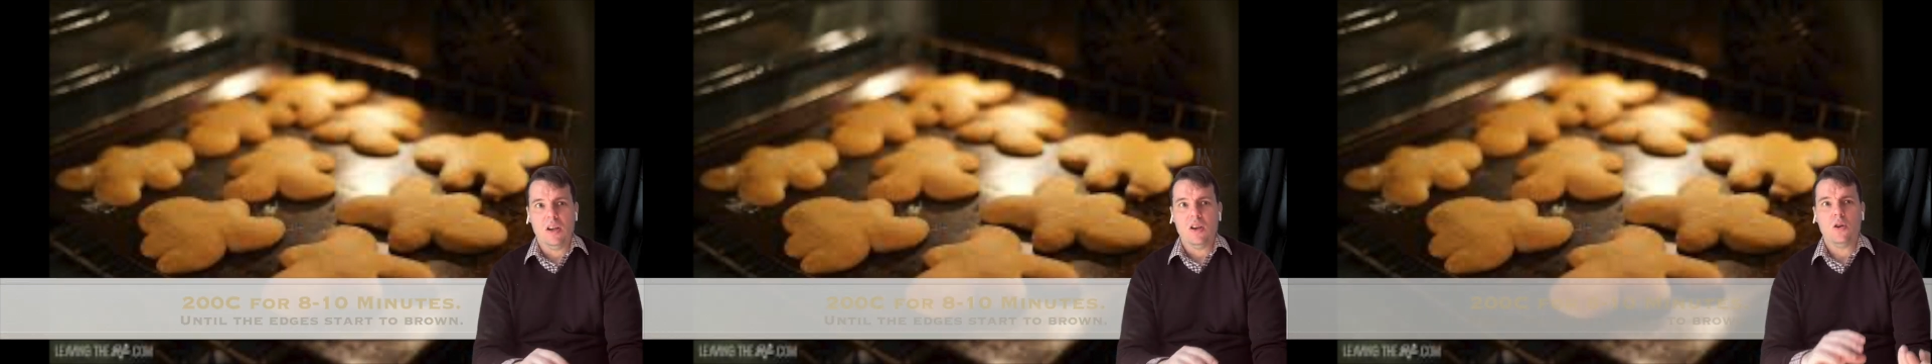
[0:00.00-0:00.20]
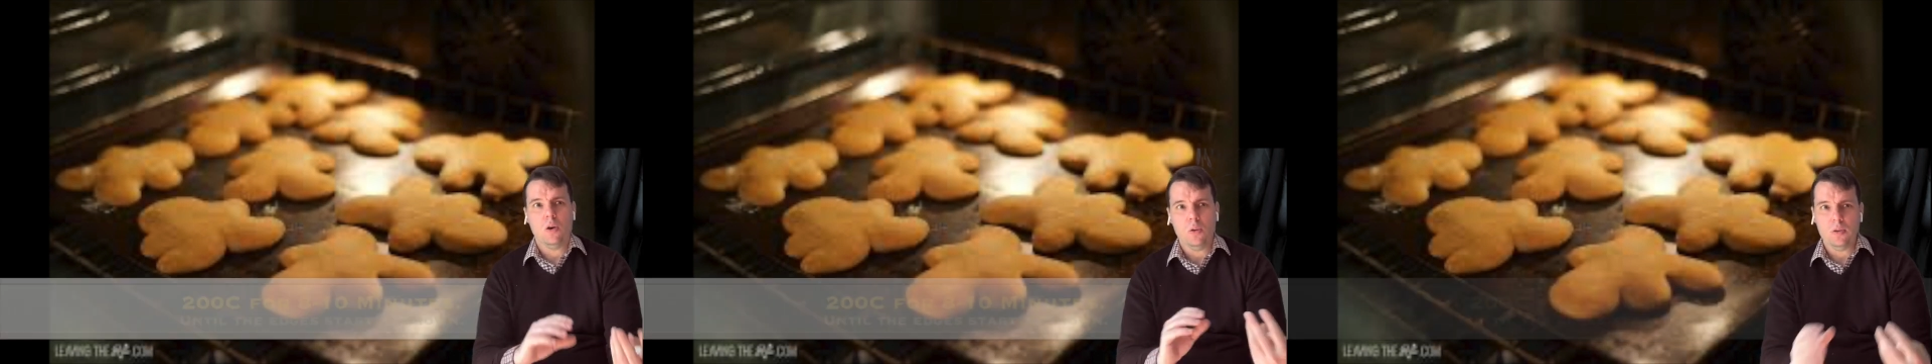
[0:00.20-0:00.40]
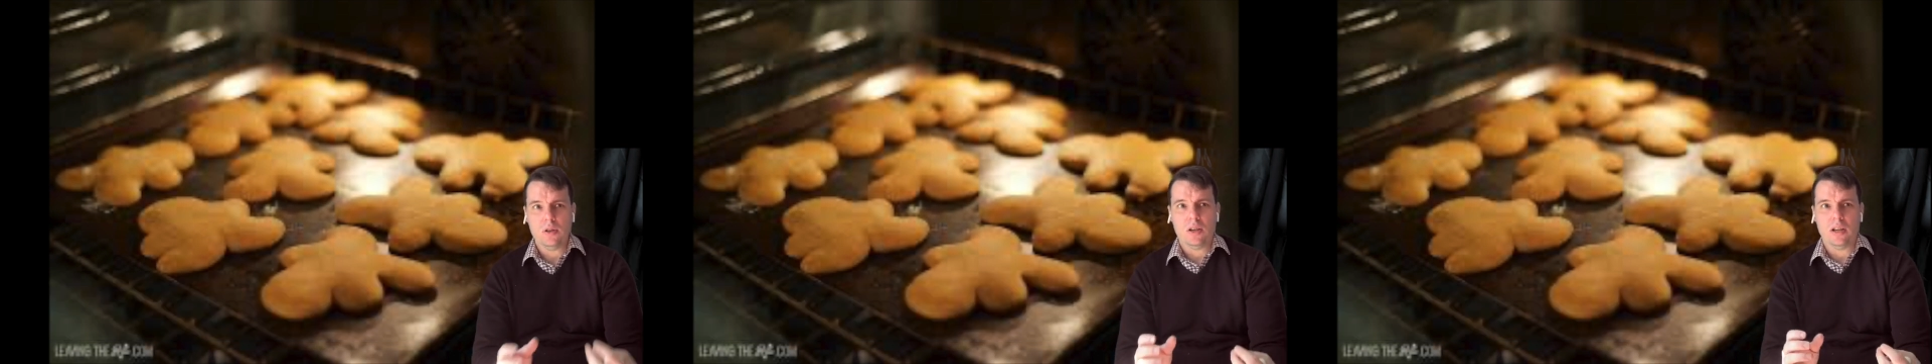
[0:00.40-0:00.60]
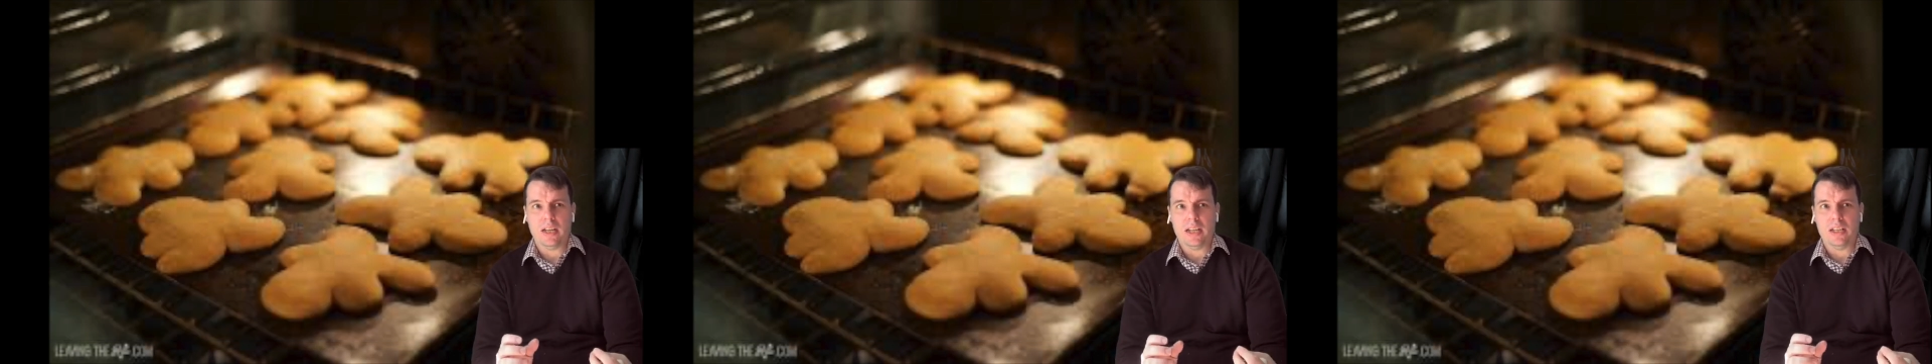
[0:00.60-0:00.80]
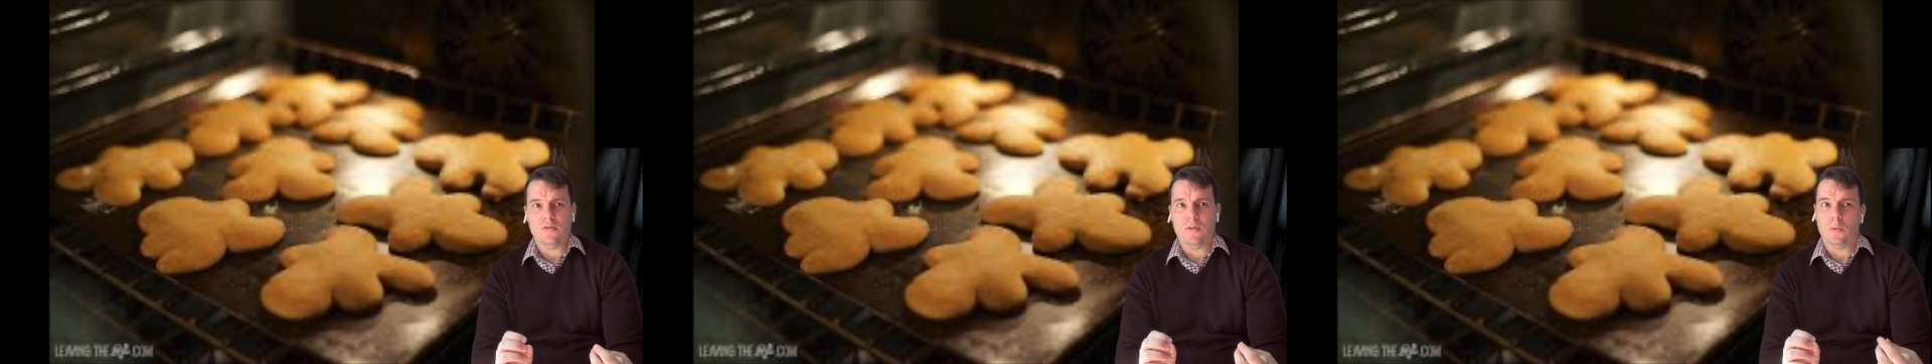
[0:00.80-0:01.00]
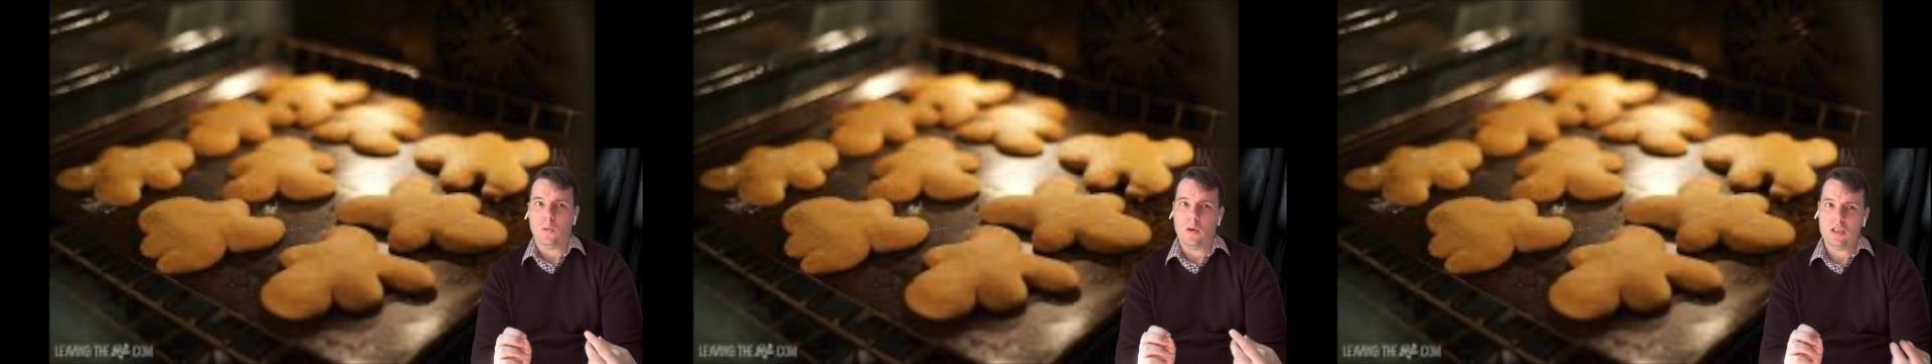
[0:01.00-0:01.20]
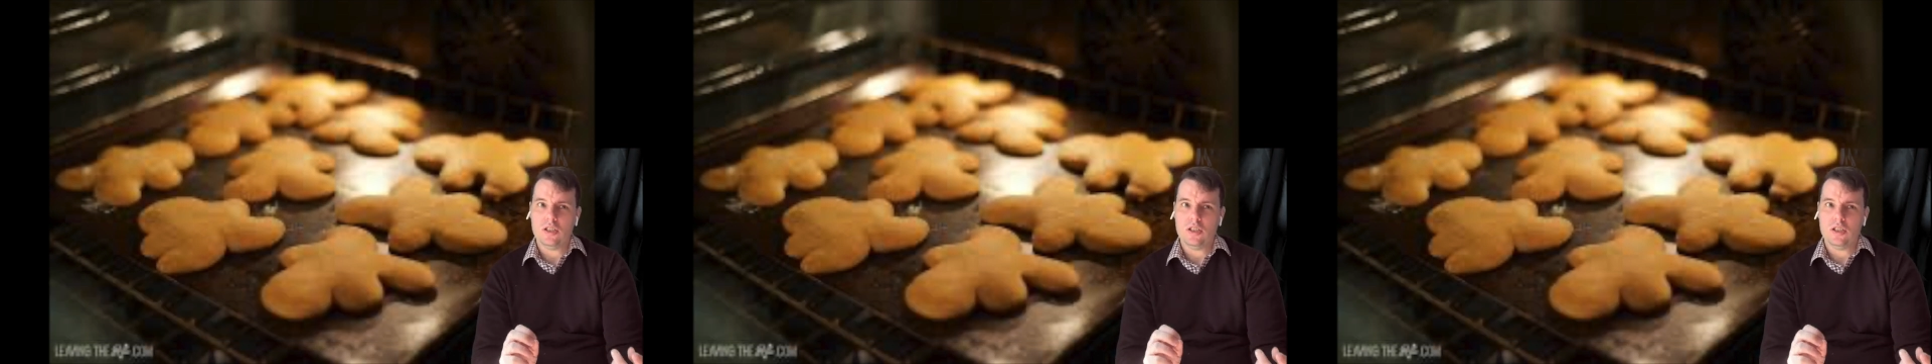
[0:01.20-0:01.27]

Cool the cookies for 1 to